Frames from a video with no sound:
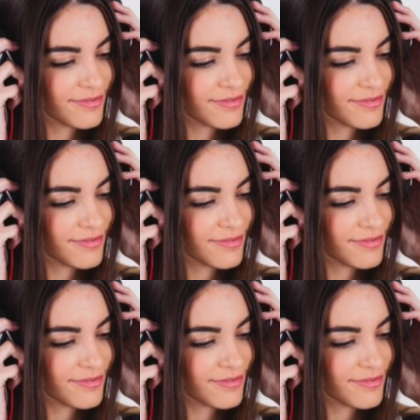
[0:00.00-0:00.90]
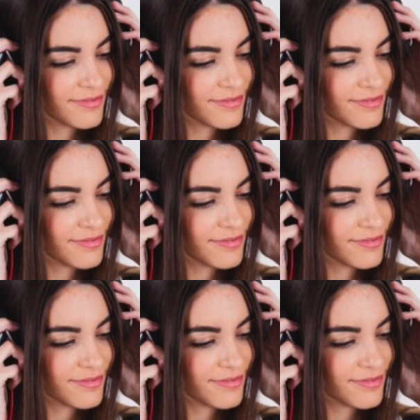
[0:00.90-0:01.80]

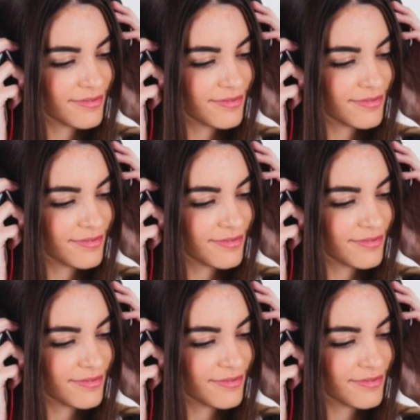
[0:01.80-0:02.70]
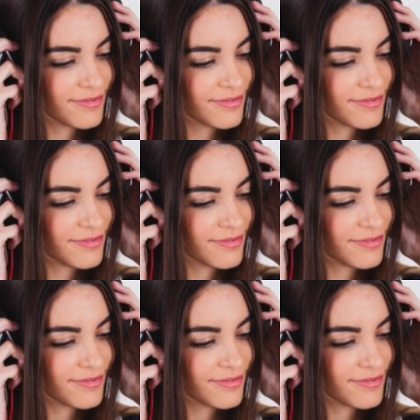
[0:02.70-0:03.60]

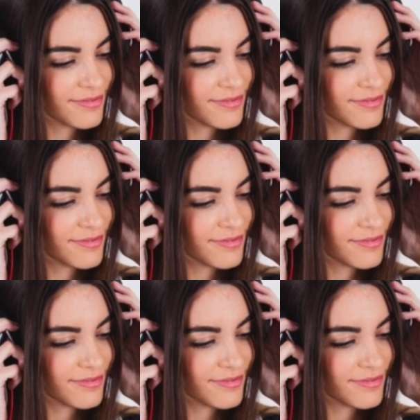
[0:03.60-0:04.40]
[no speech]